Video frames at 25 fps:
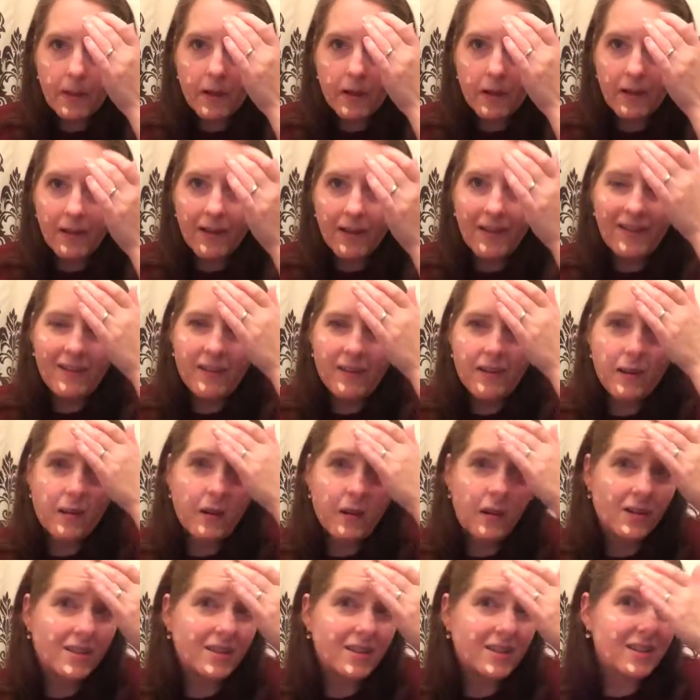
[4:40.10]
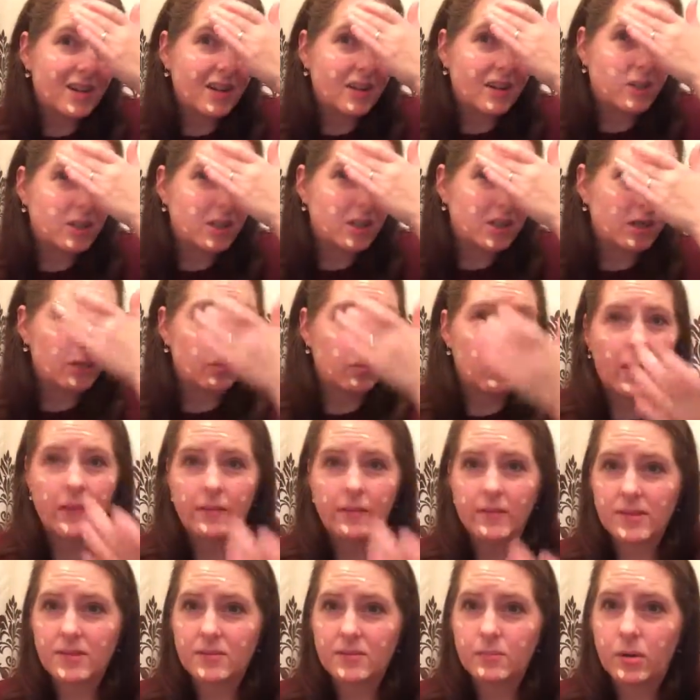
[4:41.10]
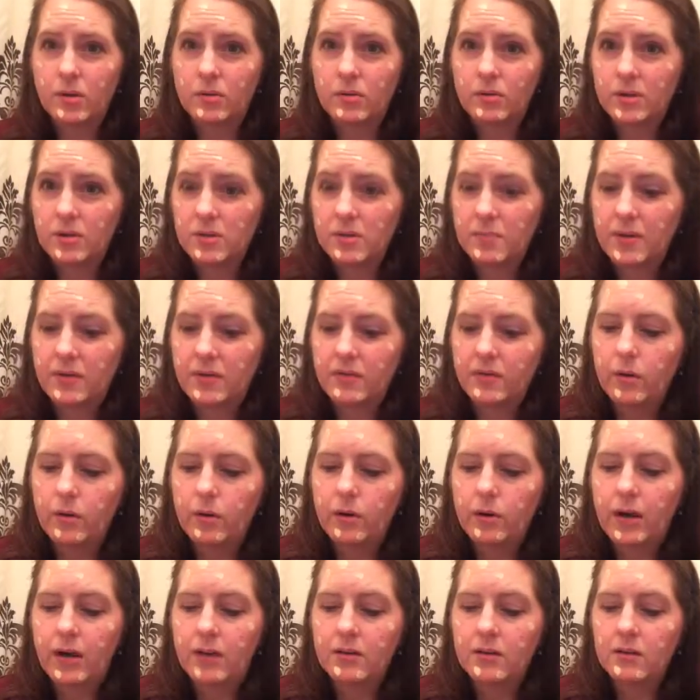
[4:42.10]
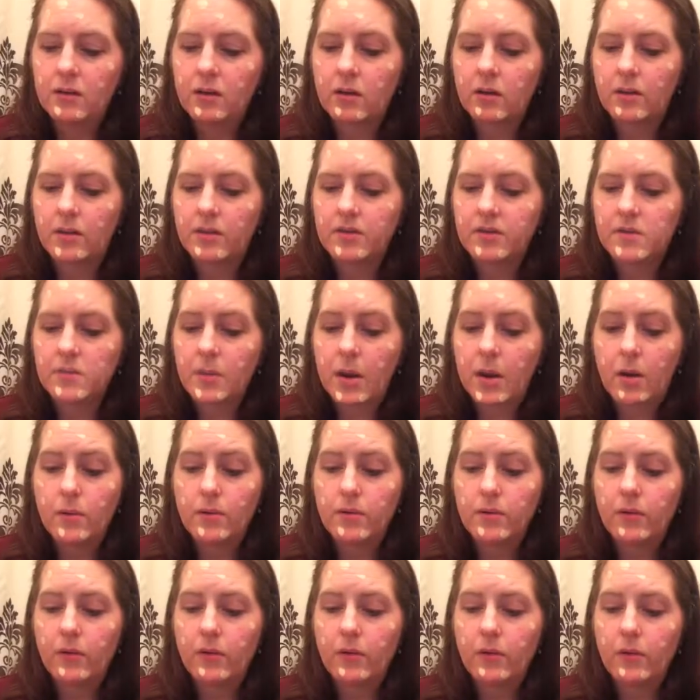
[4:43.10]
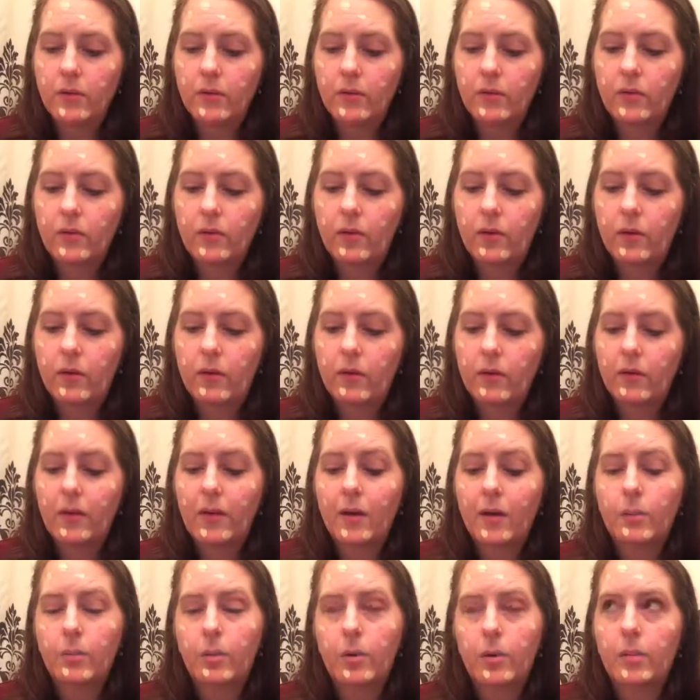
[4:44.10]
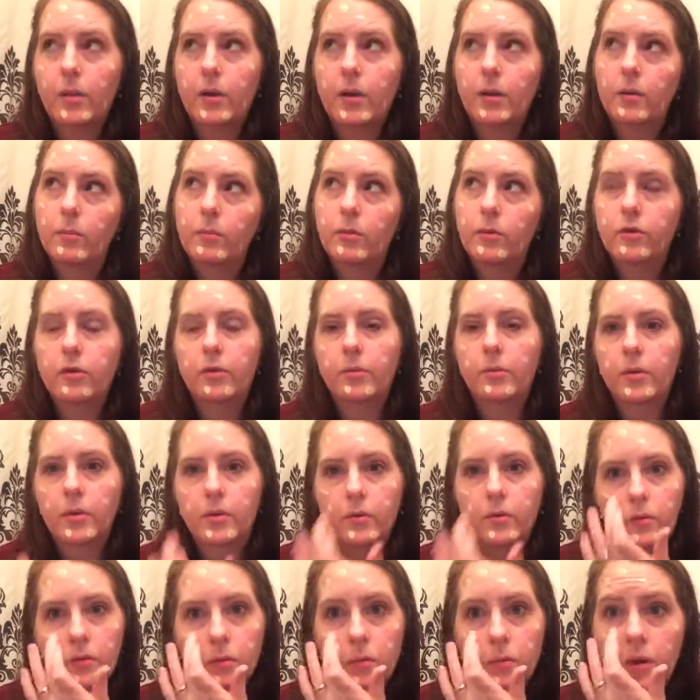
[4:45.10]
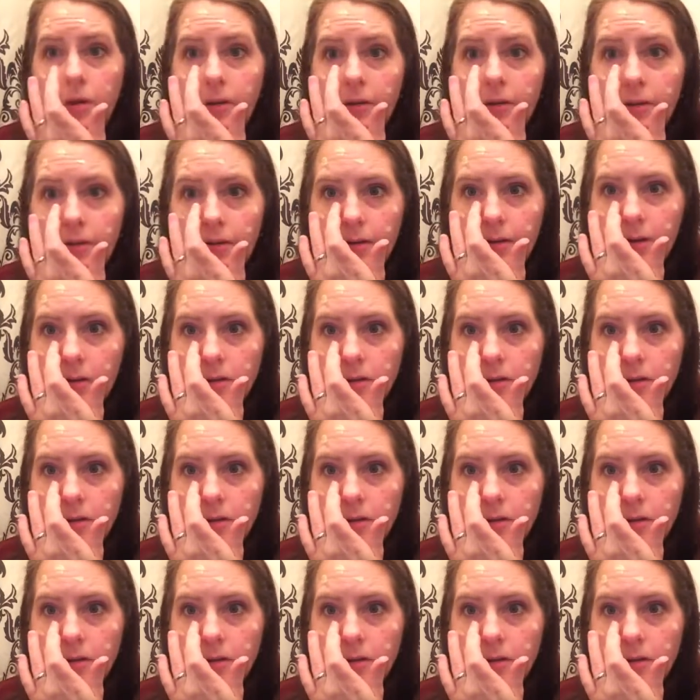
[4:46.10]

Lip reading: I didn't actually wet the sponge beforehand like you're supposed to, so that probably contribute to why it didn't